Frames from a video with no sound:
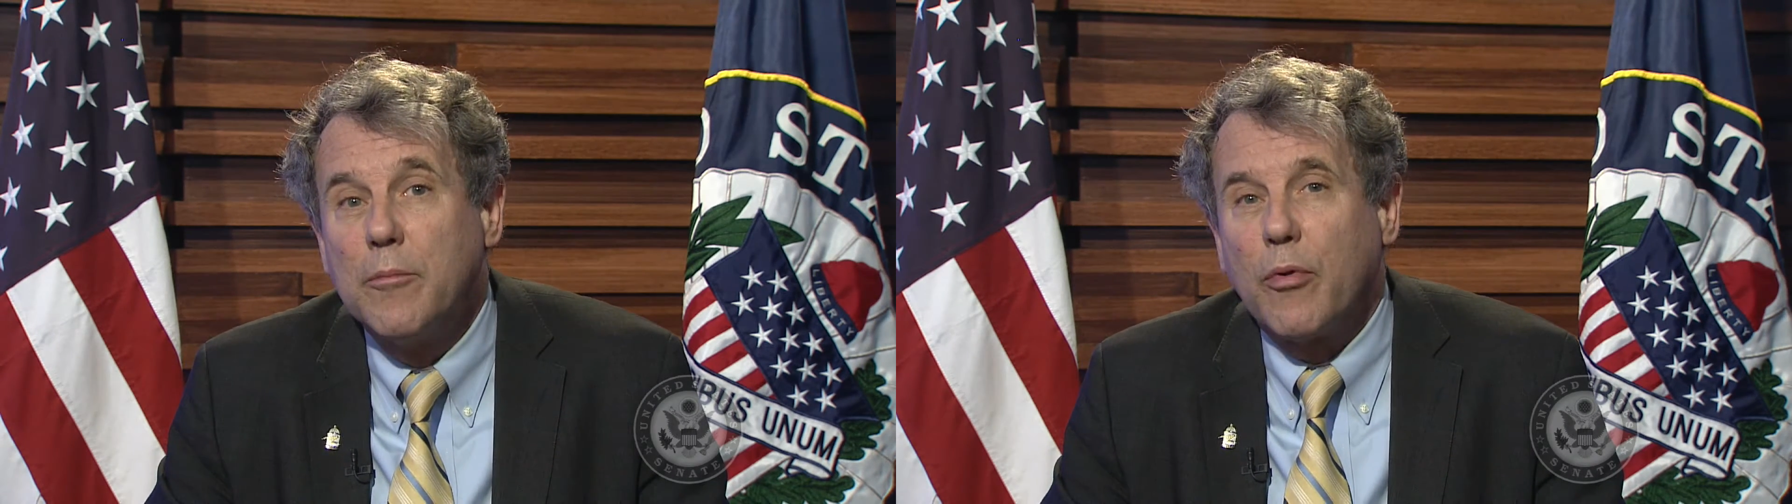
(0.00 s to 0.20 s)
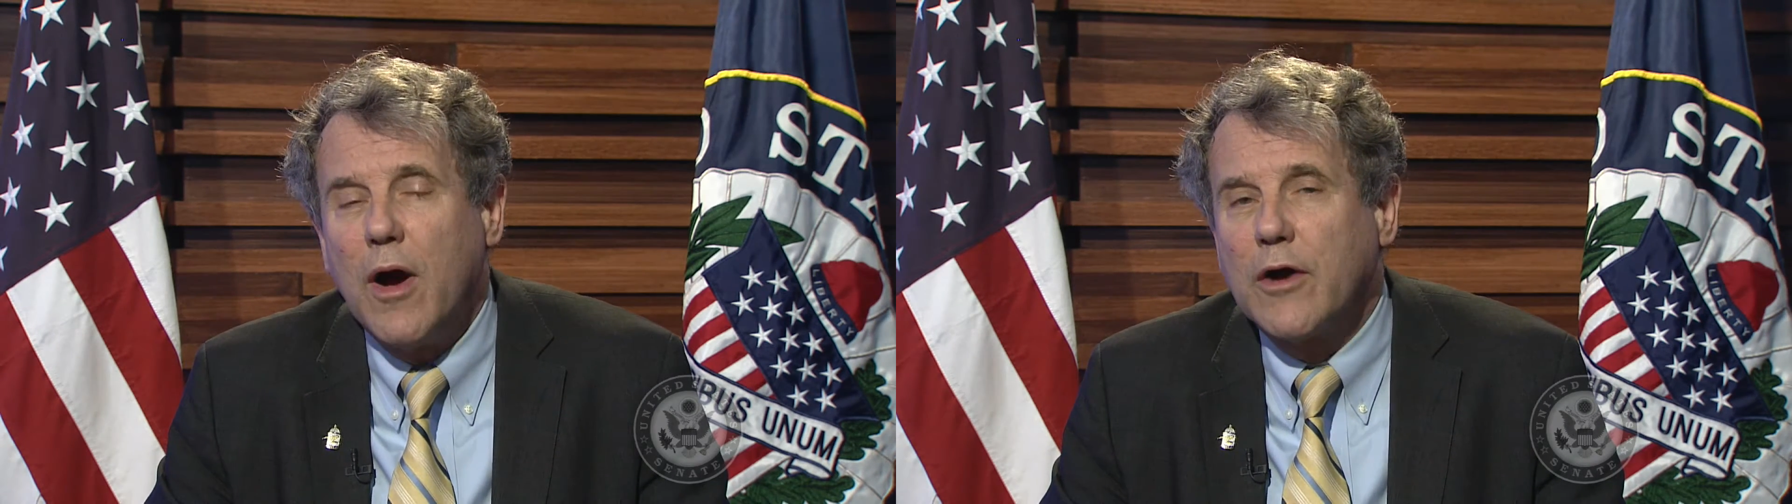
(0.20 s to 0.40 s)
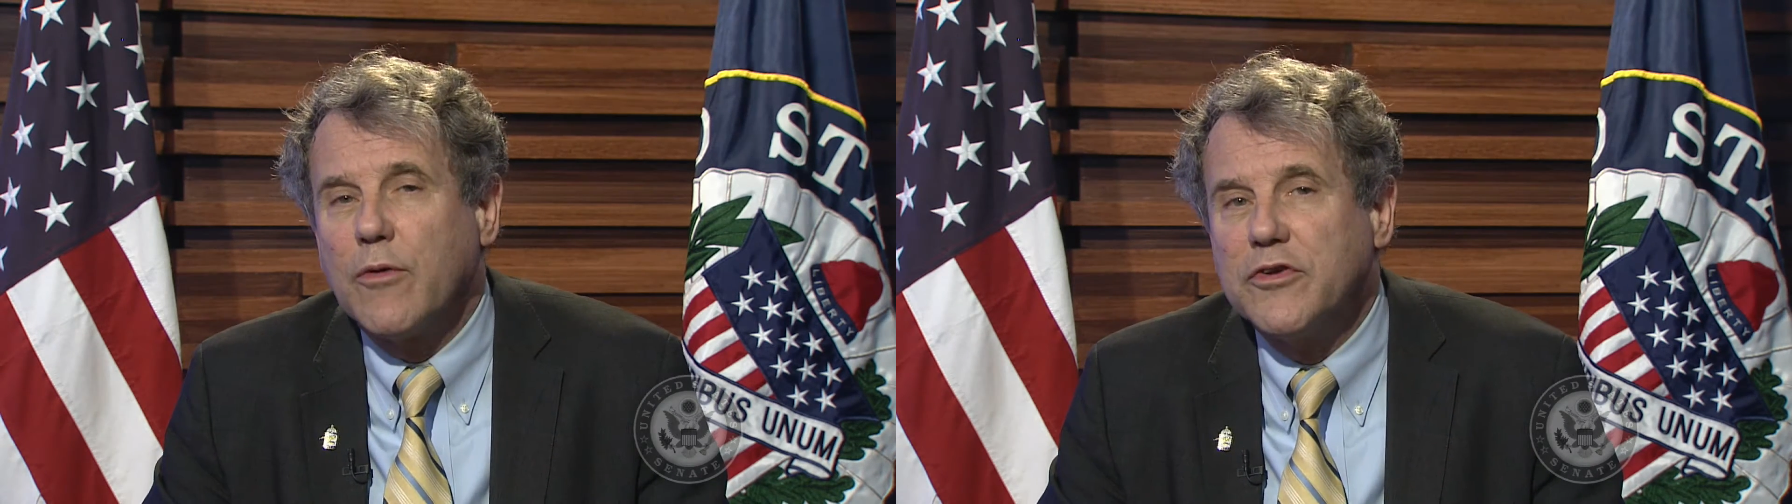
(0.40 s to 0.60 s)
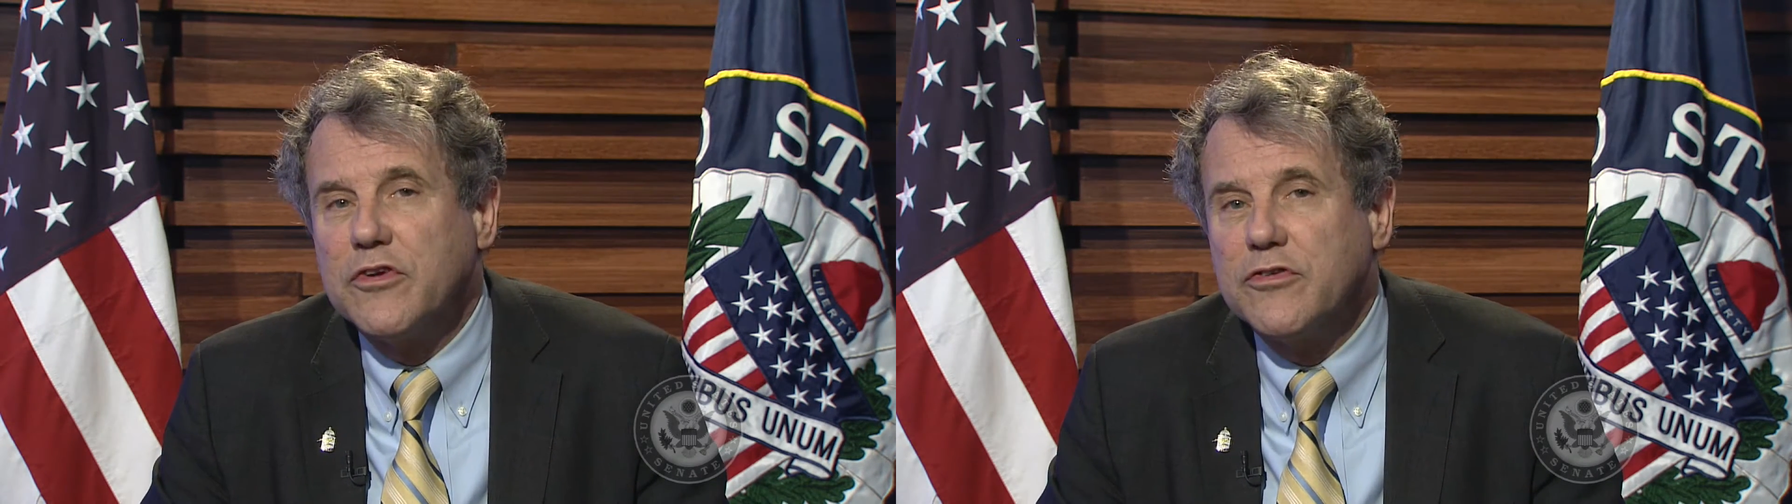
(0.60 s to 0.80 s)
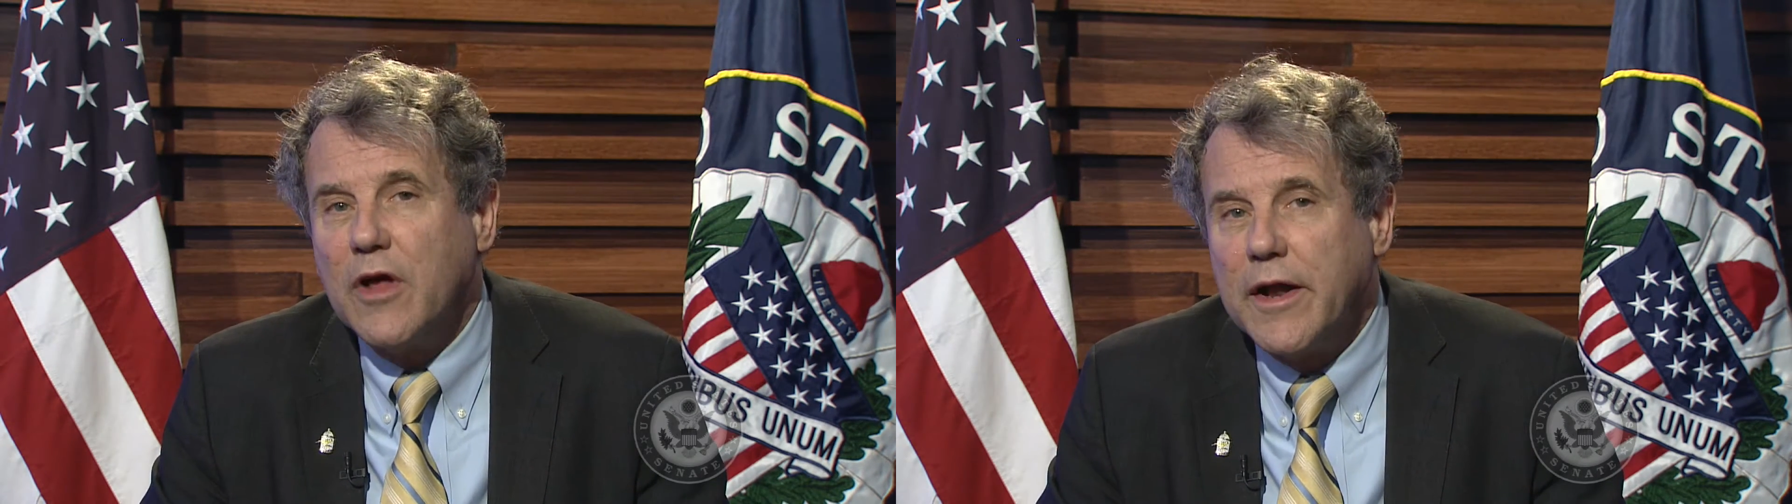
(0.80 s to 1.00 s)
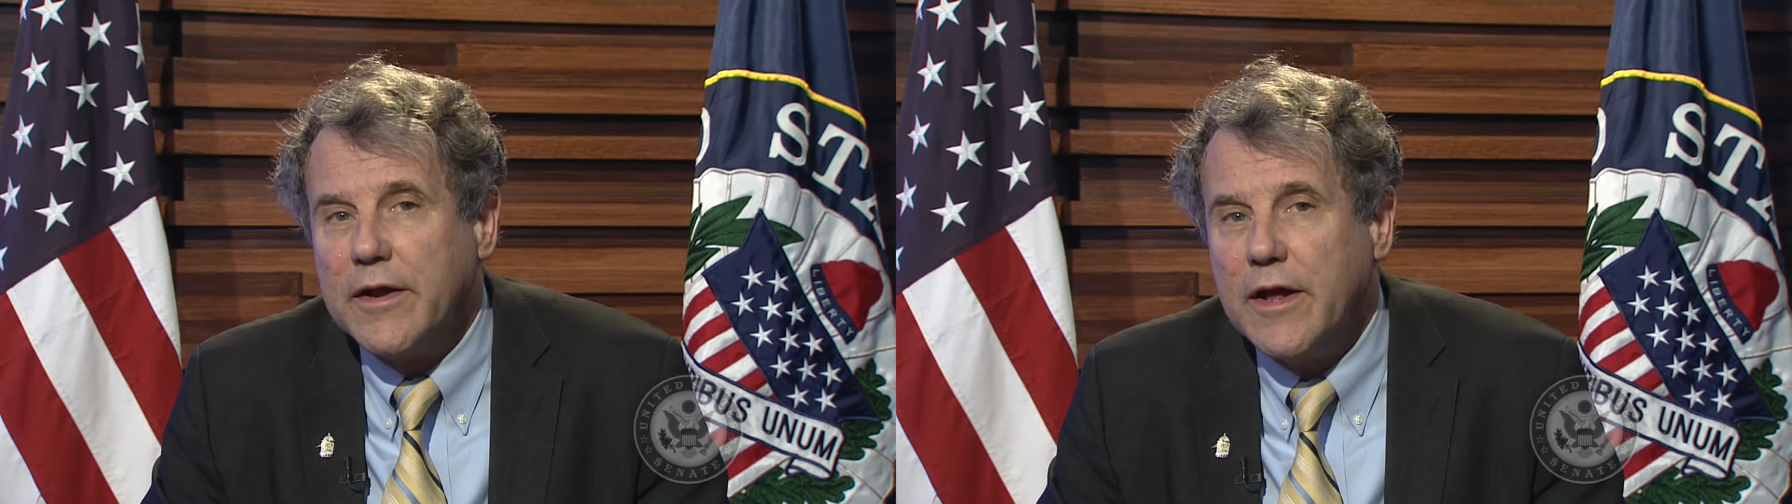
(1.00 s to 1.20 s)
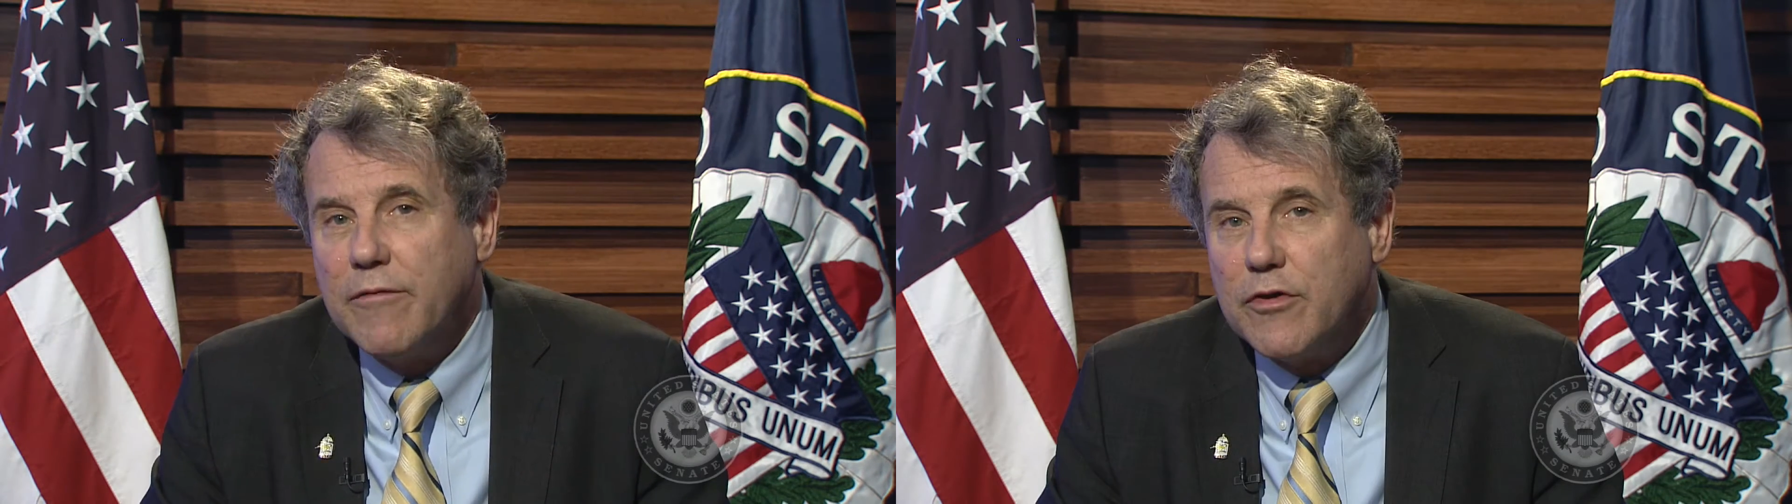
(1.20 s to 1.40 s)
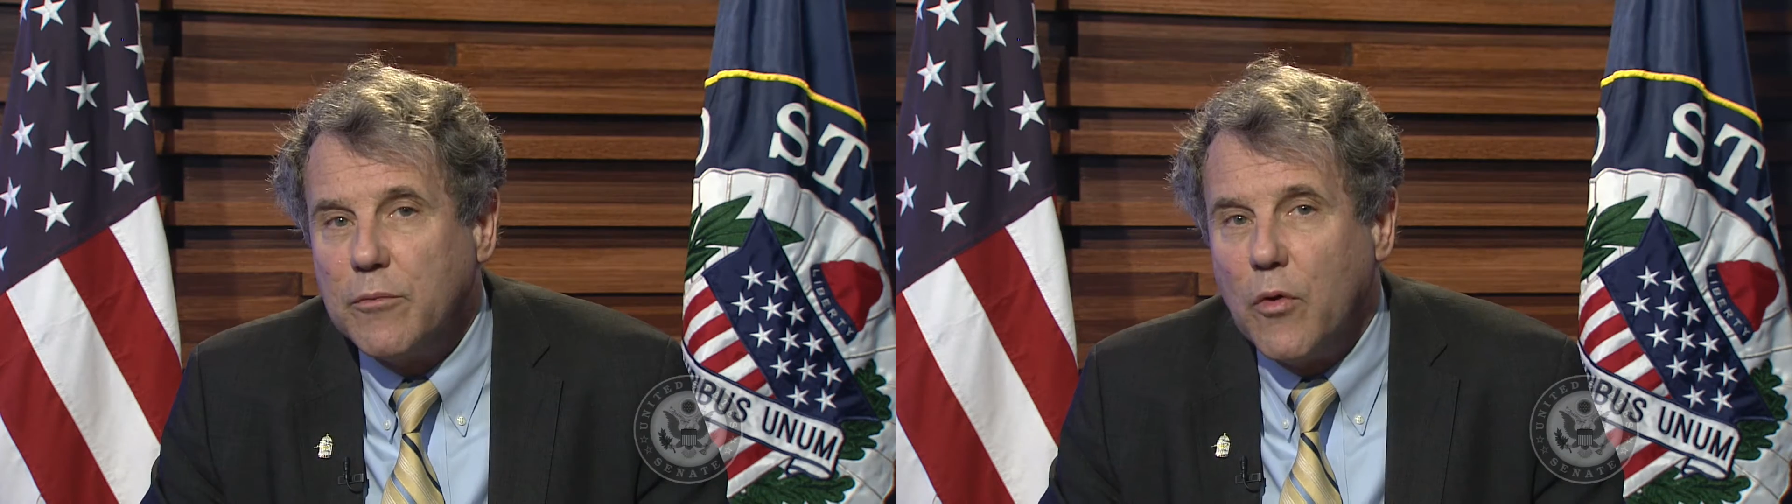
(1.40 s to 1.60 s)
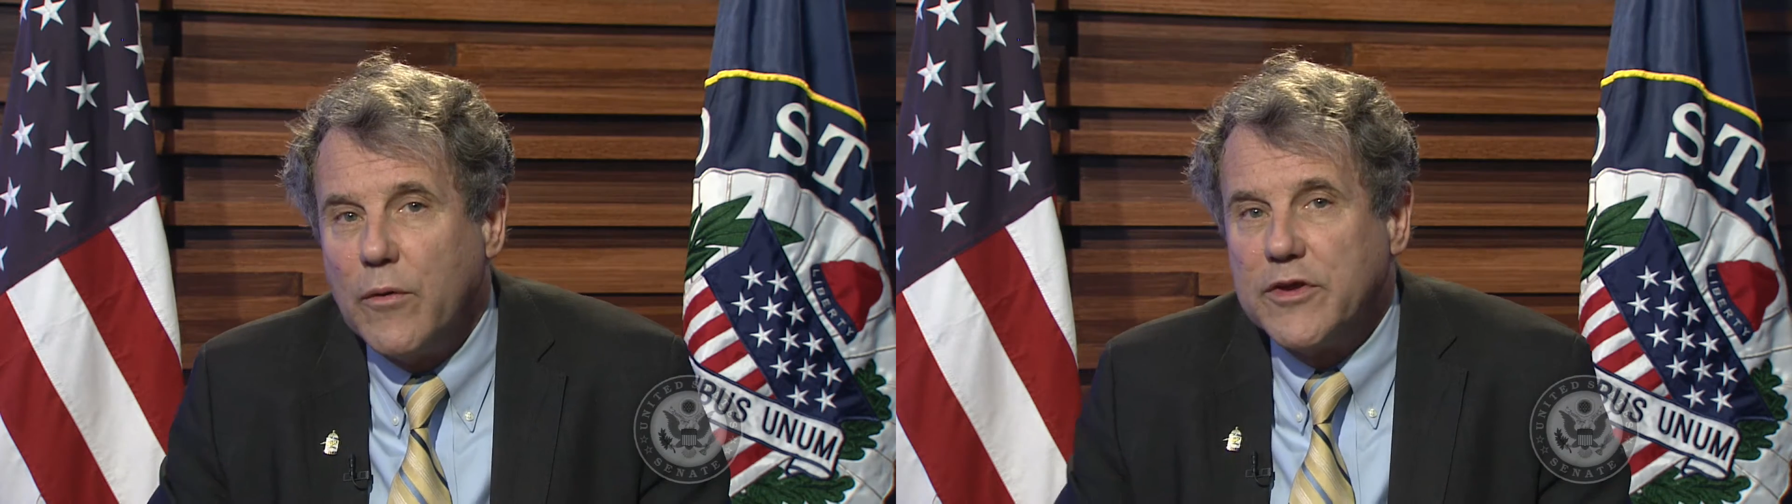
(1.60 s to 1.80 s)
progress is not inevitable.